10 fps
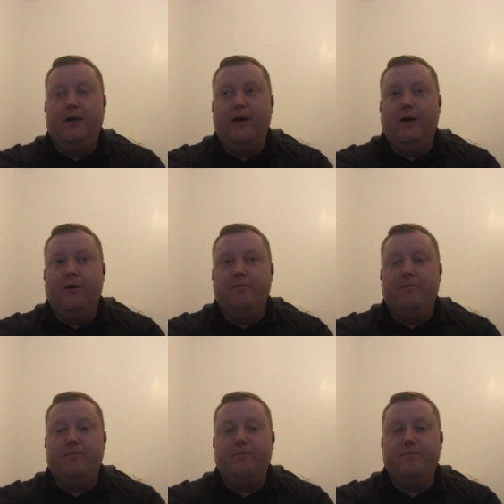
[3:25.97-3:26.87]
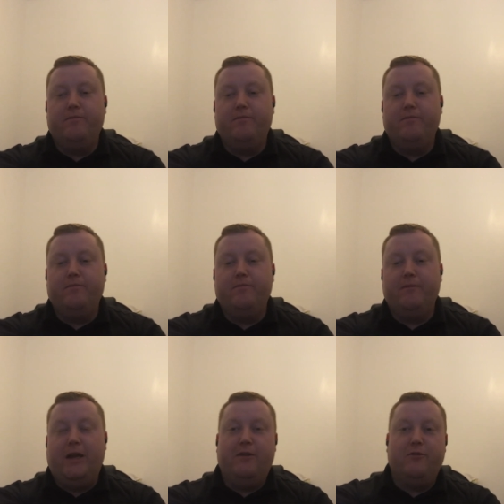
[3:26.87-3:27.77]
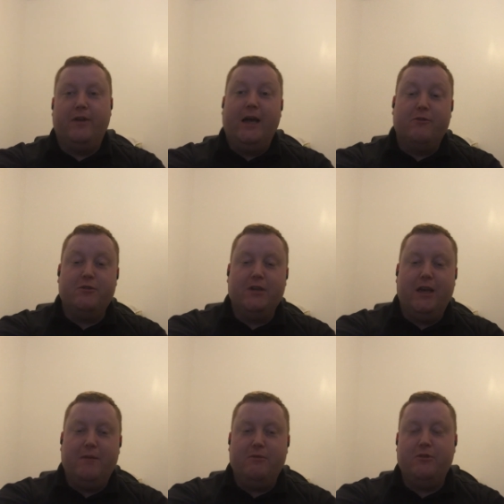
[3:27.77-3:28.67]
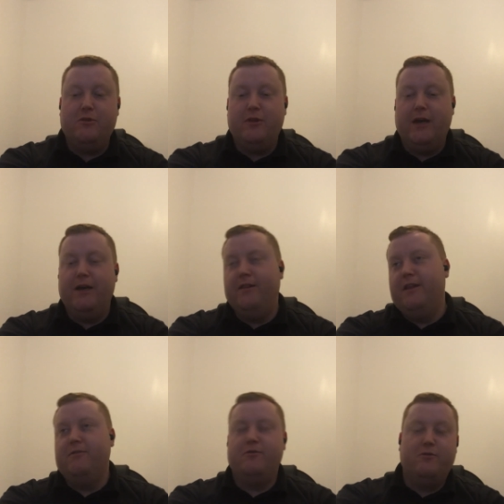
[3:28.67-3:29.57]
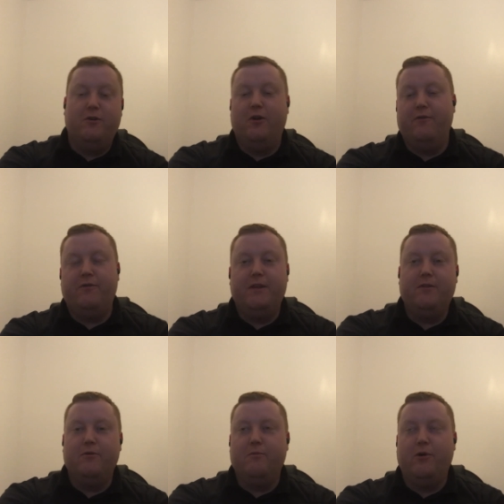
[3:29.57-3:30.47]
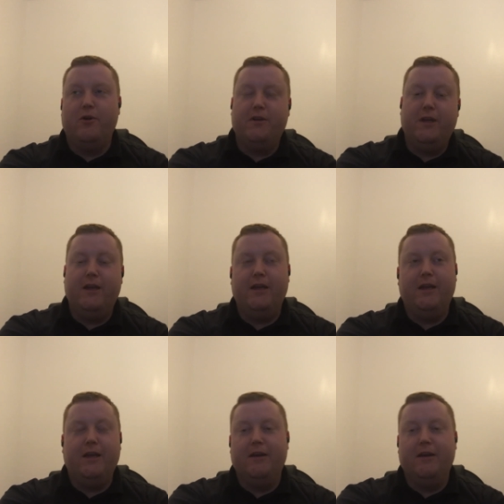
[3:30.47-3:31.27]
um, made sort of counterclaims to that. And then there was a lot of sort of politicking,